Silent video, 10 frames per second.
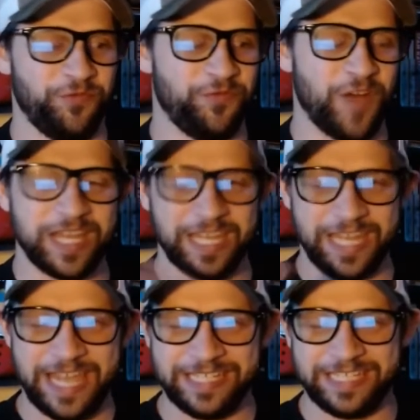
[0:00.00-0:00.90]

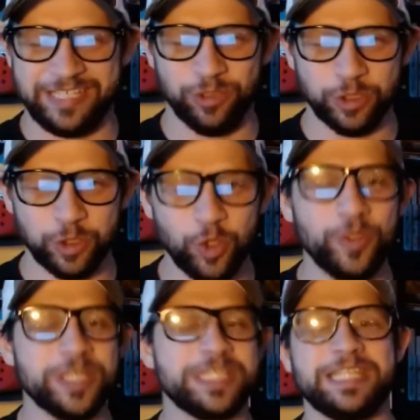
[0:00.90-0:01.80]
fucking
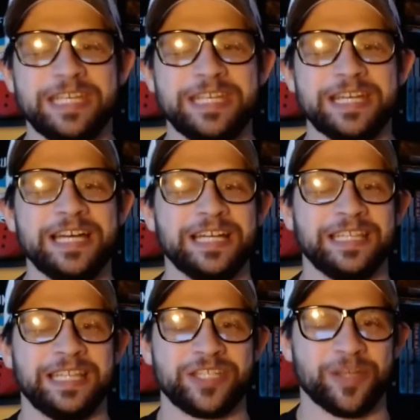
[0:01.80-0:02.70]
lunacy
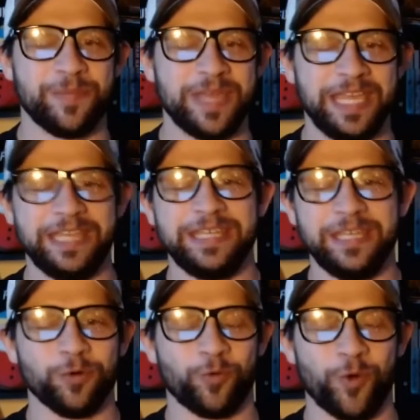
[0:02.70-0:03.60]
that some
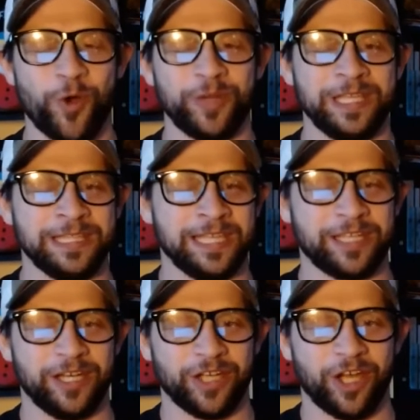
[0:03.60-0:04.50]
idiot wrote in like
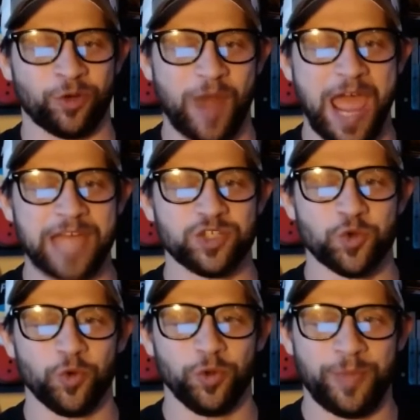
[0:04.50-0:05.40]
a grad
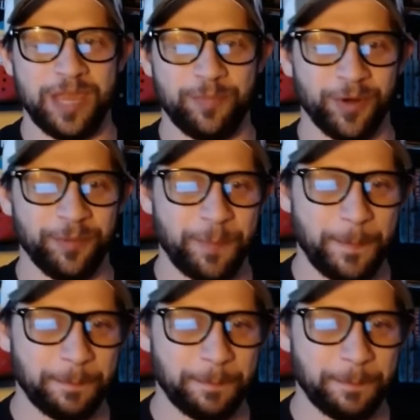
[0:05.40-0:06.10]
school paper.